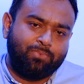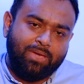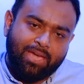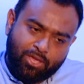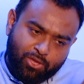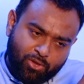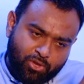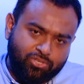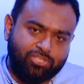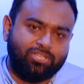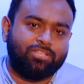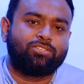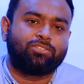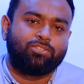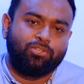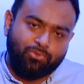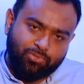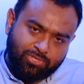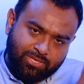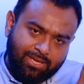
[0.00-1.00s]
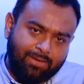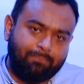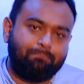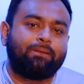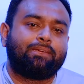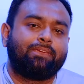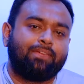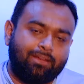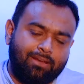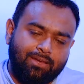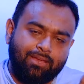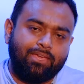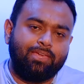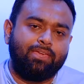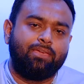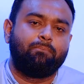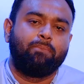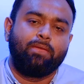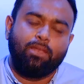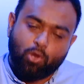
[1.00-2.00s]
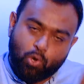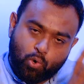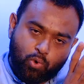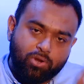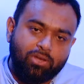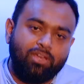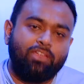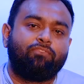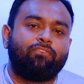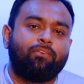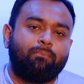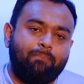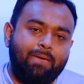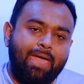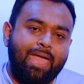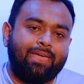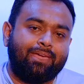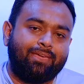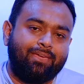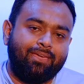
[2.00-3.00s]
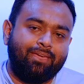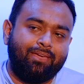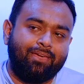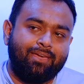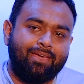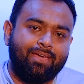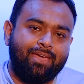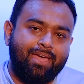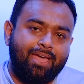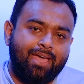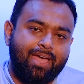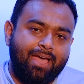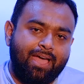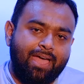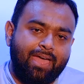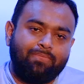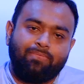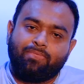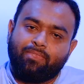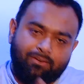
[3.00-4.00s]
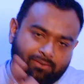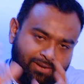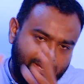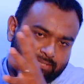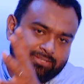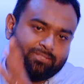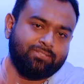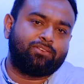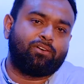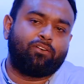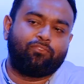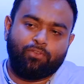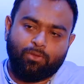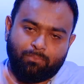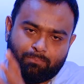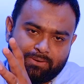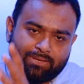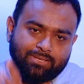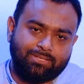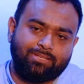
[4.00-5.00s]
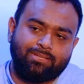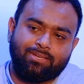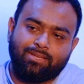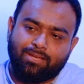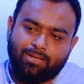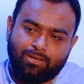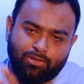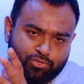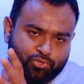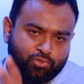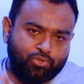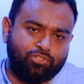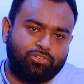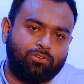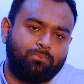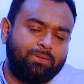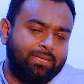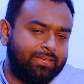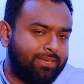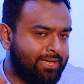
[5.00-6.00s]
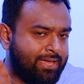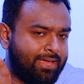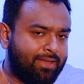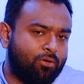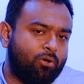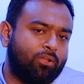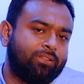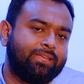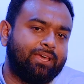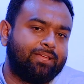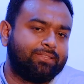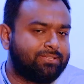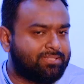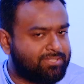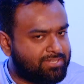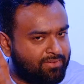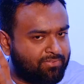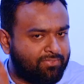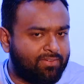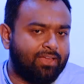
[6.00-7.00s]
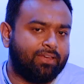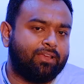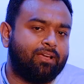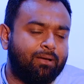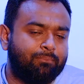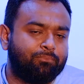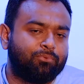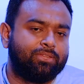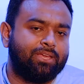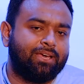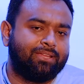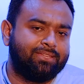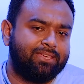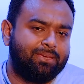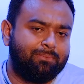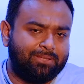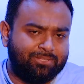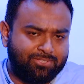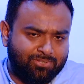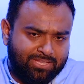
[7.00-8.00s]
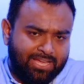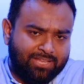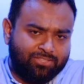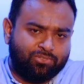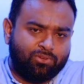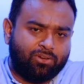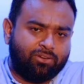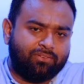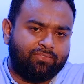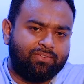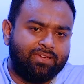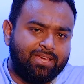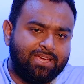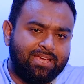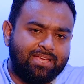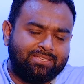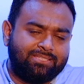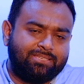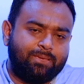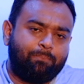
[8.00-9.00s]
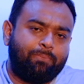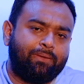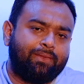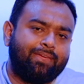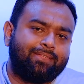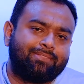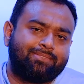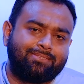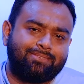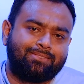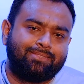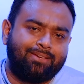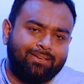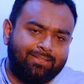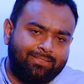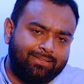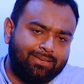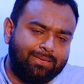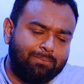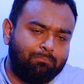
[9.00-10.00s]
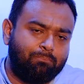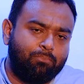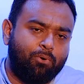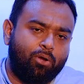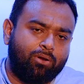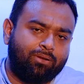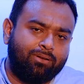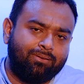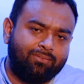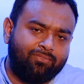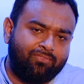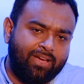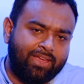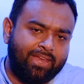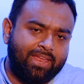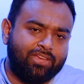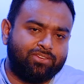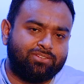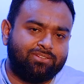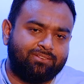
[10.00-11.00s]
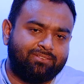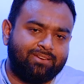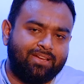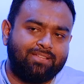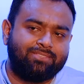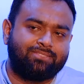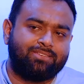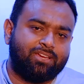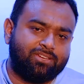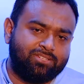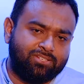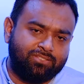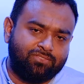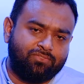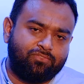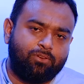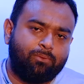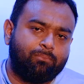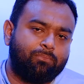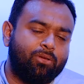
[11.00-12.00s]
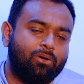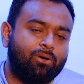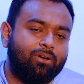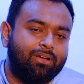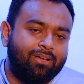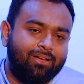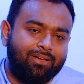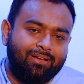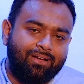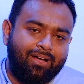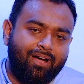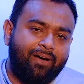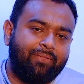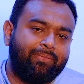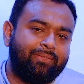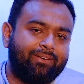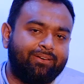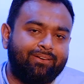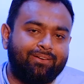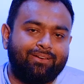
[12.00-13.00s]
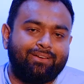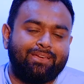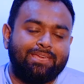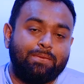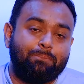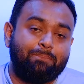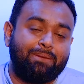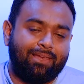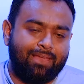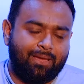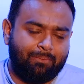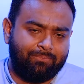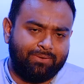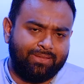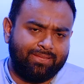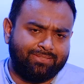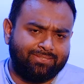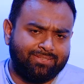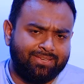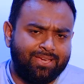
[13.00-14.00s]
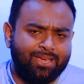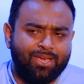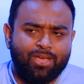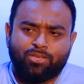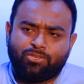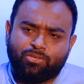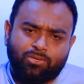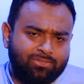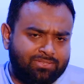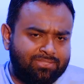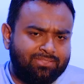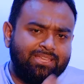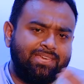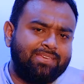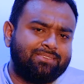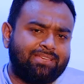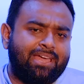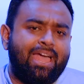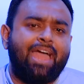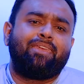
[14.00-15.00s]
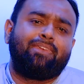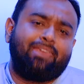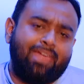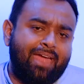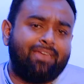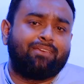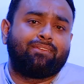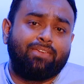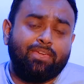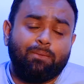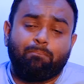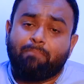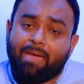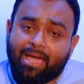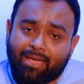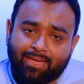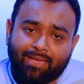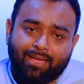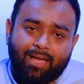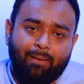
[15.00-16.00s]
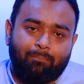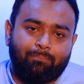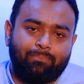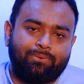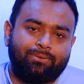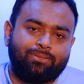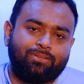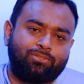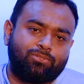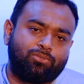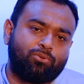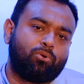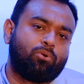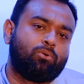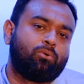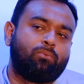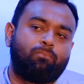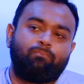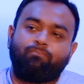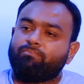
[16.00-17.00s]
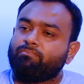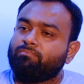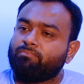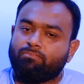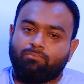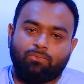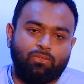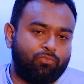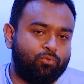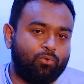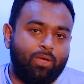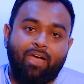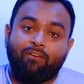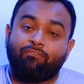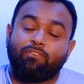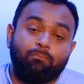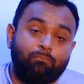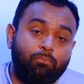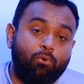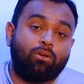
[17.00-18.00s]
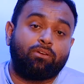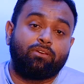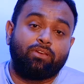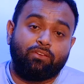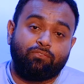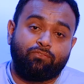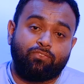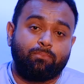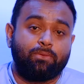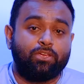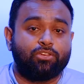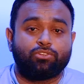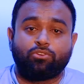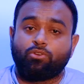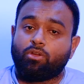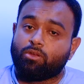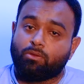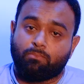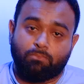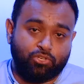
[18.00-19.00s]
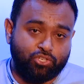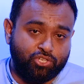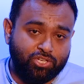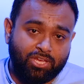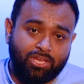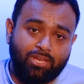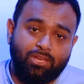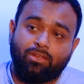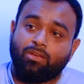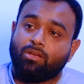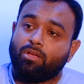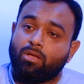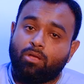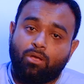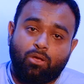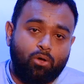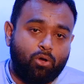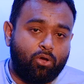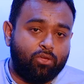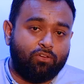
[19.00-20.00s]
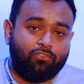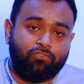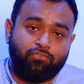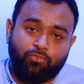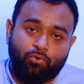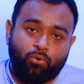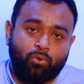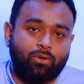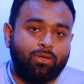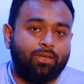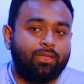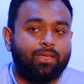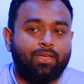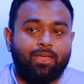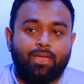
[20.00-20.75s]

where you're just using a particular email only for banking, and the rest of your personal, social media, and all the other stuff can come to the other email. So that sort of separates the important financial transactions from your other email updates. So it's these, and keep backing up. So if you have important information on your machine or your phone,